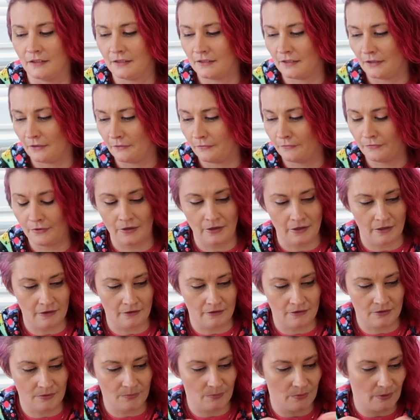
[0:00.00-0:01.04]
So fire
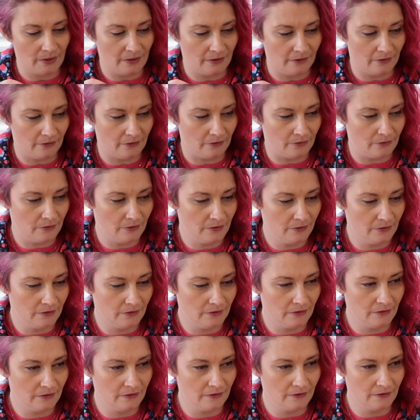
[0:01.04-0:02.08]
as well.
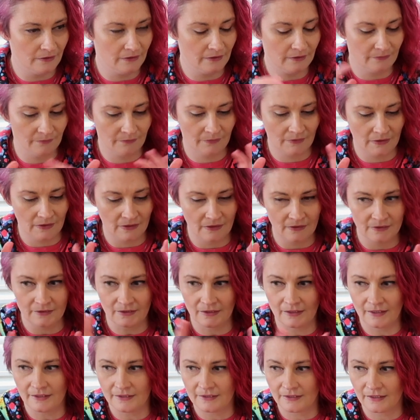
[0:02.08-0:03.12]
So
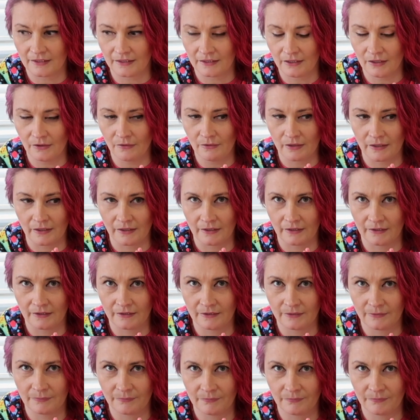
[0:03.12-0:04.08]
let's get going.